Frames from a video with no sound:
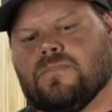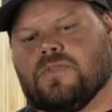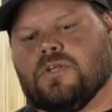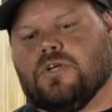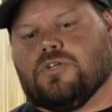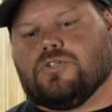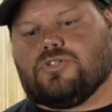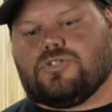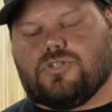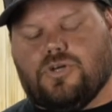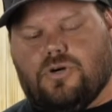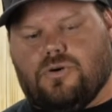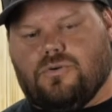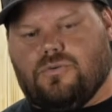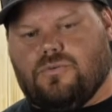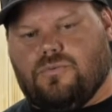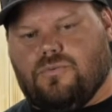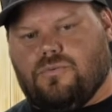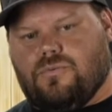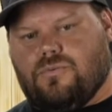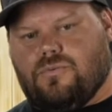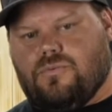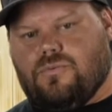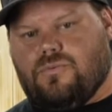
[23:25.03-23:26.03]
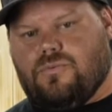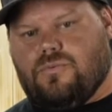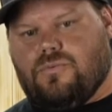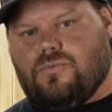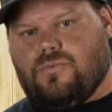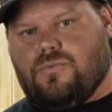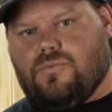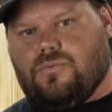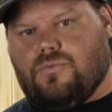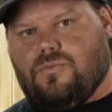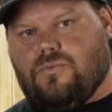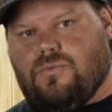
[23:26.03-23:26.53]
So
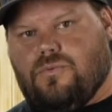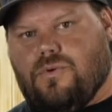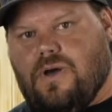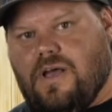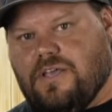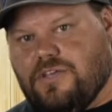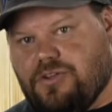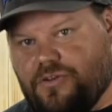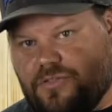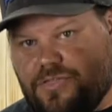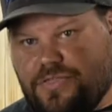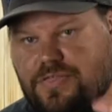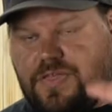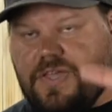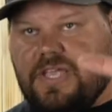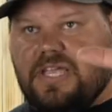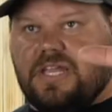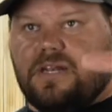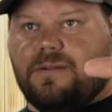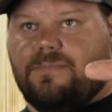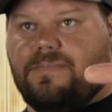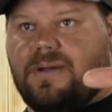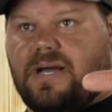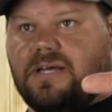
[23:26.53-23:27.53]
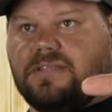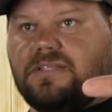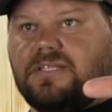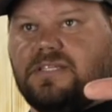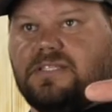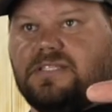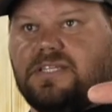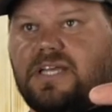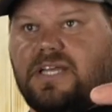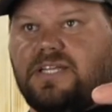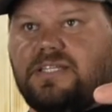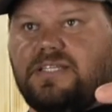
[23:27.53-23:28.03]
you're thinking about
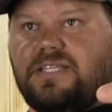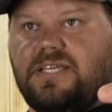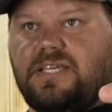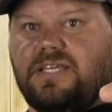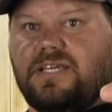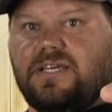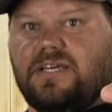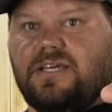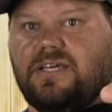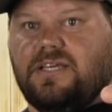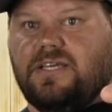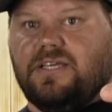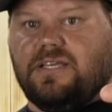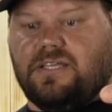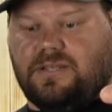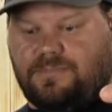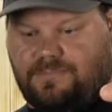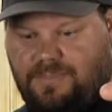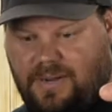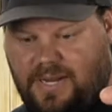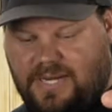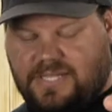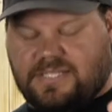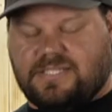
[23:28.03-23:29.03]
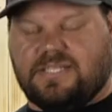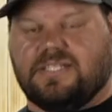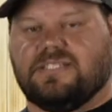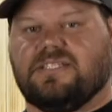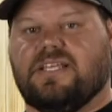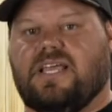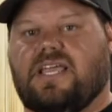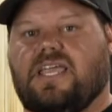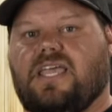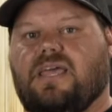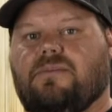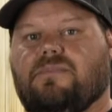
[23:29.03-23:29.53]
this idea, your body sends
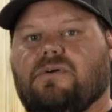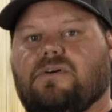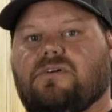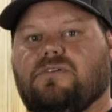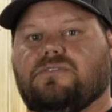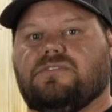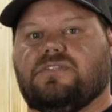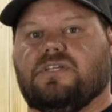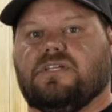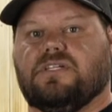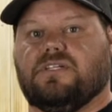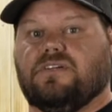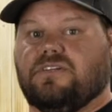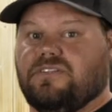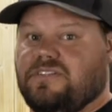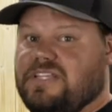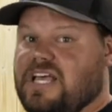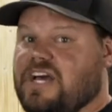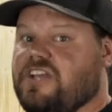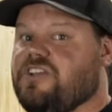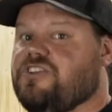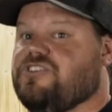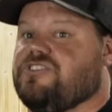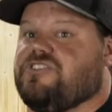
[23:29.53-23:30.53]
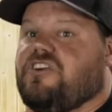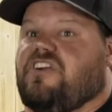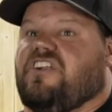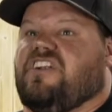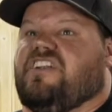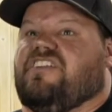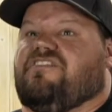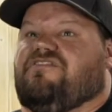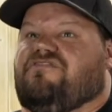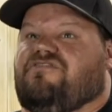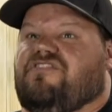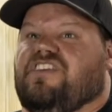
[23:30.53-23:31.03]
that chemical signal. Now you're starting
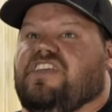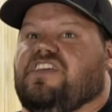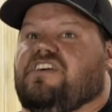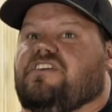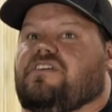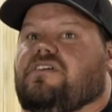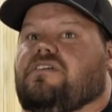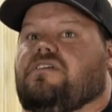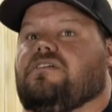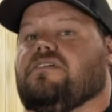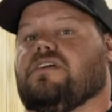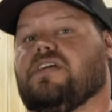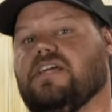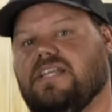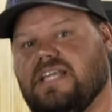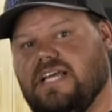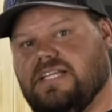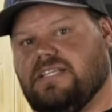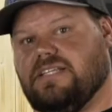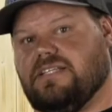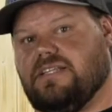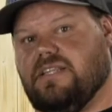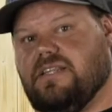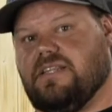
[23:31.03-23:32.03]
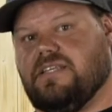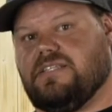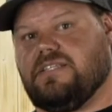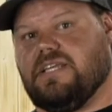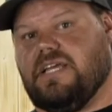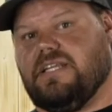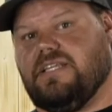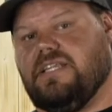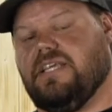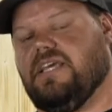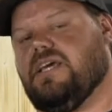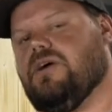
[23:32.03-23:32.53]
to feel connected to this
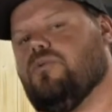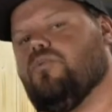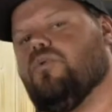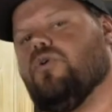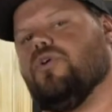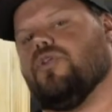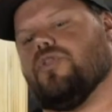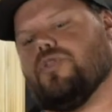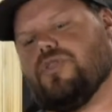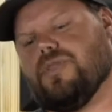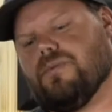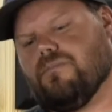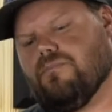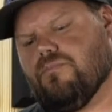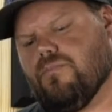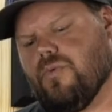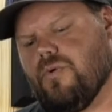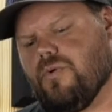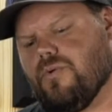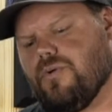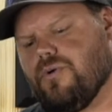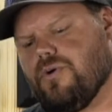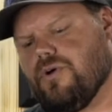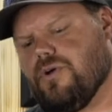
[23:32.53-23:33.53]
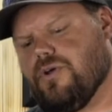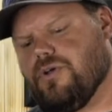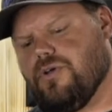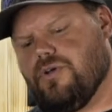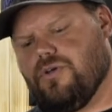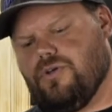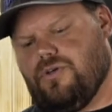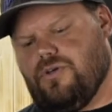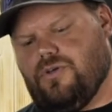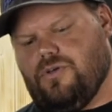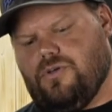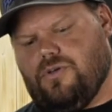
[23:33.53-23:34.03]
idea. Well, the more
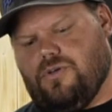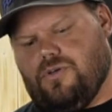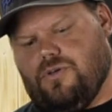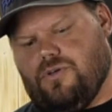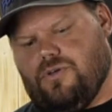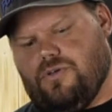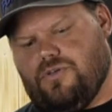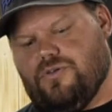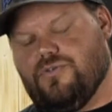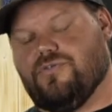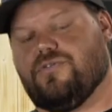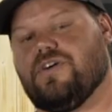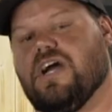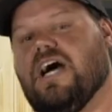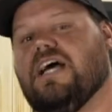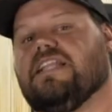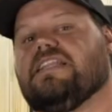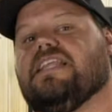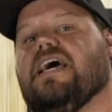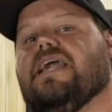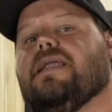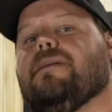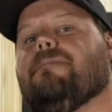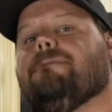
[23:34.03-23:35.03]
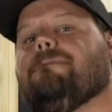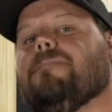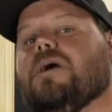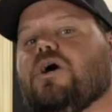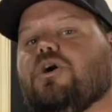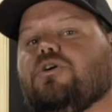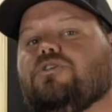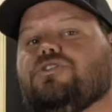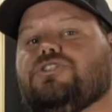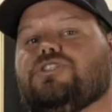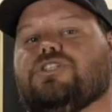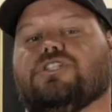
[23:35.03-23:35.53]
you've got that
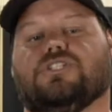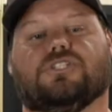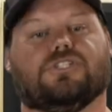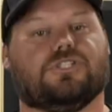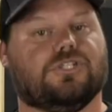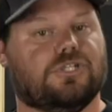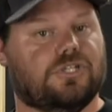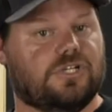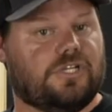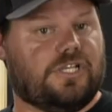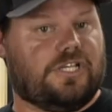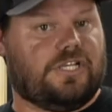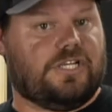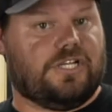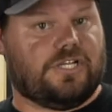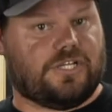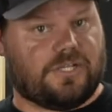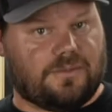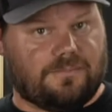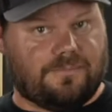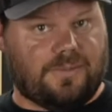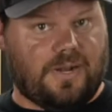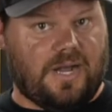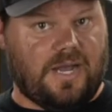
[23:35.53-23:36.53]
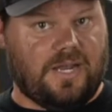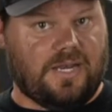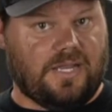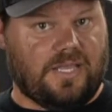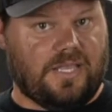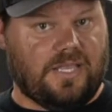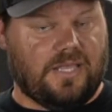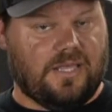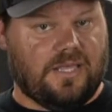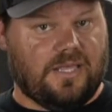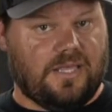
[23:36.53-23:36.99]
emotion cooking in your body,